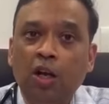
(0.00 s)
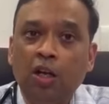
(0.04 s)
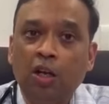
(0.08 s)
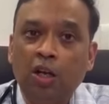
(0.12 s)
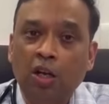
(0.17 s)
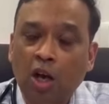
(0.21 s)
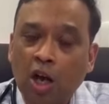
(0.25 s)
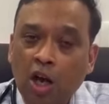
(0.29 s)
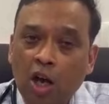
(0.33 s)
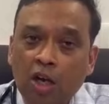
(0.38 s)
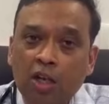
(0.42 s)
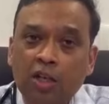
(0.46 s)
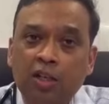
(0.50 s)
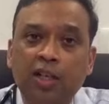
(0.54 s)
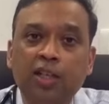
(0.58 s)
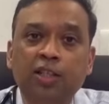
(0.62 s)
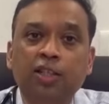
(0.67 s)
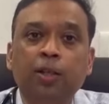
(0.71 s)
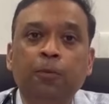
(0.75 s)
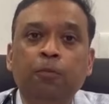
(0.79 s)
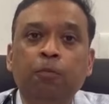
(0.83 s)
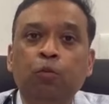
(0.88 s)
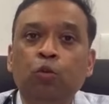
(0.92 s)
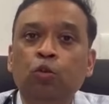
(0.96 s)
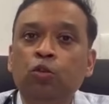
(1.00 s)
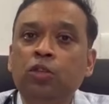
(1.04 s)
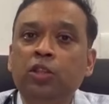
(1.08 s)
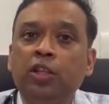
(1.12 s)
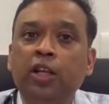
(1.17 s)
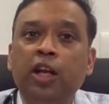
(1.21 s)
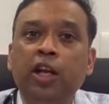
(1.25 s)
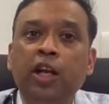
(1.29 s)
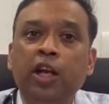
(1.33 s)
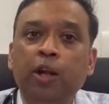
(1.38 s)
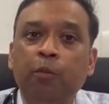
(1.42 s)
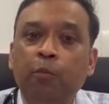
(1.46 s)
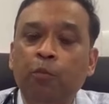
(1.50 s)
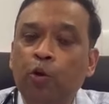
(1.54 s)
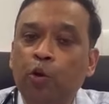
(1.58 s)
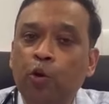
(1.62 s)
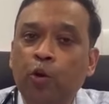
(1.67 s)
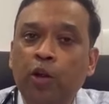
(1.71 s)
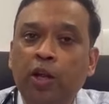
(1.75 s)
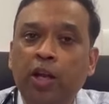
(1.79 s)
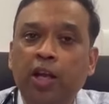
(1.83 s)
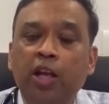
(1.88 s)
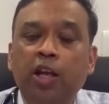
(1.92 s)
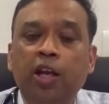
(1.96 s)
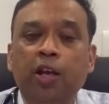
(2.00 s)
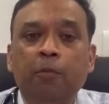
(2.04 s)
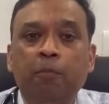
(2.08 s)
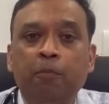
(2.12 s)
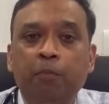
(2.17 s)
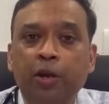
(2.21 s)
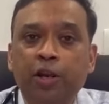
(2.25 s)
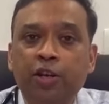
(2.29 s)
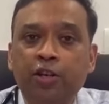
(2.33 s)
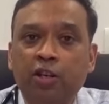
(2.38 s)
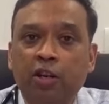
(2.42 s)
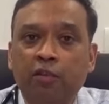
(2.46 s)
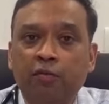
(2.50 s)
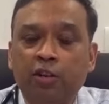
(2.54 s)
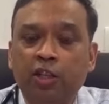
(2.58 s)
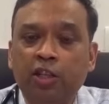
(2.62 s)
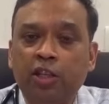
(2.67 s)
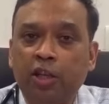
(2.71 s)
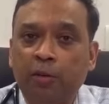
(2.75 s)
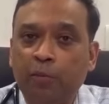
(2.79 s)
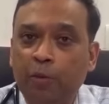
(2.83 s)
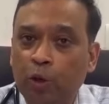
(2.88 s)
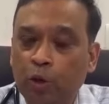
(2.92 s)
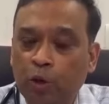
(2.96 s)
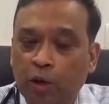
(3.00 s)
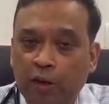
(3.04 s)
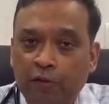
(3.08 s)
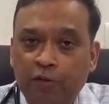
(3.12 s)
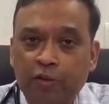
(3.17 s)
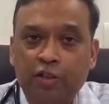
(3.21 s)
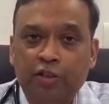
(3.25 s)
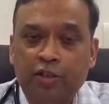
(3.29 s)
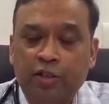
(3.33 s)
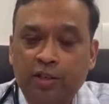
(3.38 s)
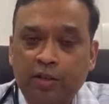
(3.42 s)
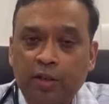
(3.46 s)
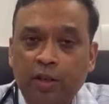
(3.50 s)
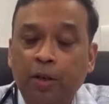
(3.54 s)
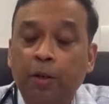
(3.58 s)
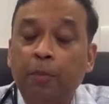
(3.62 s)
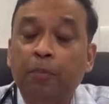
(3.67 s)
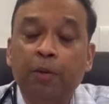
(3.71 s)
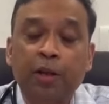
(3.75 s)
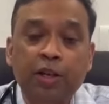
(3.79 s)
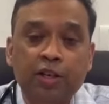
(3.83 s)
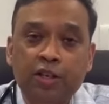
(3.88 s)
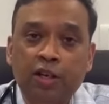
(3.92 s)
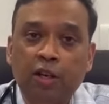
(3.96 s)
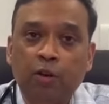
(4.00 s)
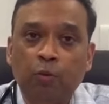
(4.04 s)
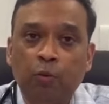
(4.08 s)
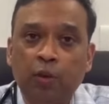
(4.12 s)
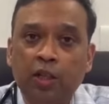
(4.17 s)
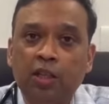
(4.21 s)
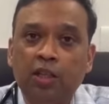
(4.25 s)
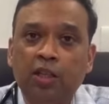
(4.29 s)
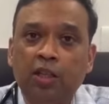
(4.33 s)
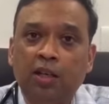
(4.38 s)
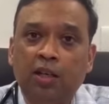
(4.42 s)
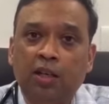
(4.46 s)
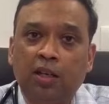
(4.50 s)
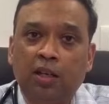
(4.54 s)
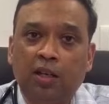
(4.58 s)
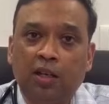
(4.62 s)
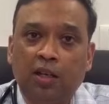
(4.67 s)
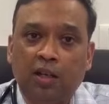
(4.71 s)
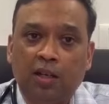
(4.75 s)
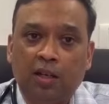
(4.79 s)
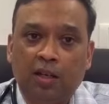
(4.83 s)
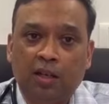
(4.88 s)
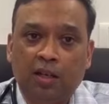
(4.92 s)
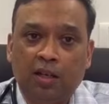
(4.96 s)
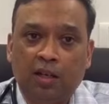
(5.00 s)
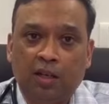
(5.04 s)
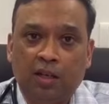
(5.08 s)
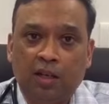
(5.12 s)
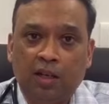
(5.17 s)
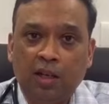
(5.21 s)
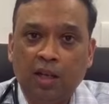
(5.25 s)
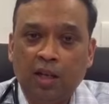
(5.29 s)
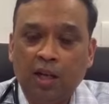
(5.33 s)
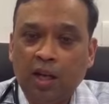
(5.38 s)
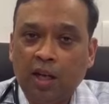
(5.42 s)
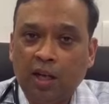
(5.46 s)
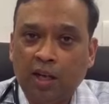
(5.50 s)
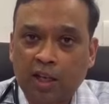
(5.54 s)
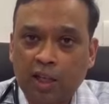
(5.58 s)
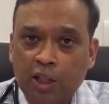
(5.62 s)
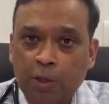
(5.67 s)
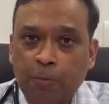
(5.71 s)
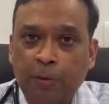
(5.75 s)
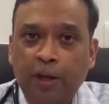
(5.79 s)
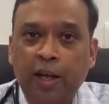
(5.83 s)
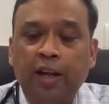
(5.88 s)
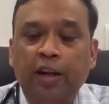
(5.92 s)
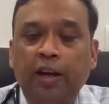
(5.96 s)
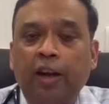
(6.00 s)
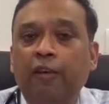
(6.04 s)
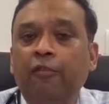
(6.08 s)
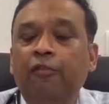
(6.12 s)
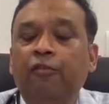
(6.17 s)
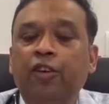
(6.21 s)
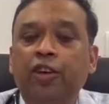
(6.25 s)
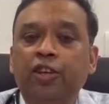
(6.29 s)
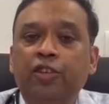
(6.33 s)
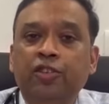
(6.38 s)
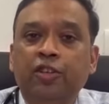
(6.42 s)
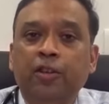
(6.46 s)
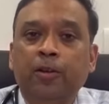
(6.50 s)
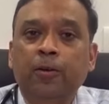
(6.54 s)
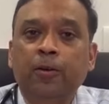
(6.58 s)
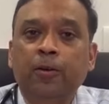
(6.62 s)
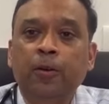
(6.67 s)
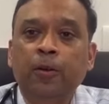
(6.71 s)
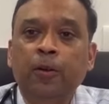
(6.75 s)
Nor does it boost any immunity in patient with immunodeficient, in patient with respiratory infection.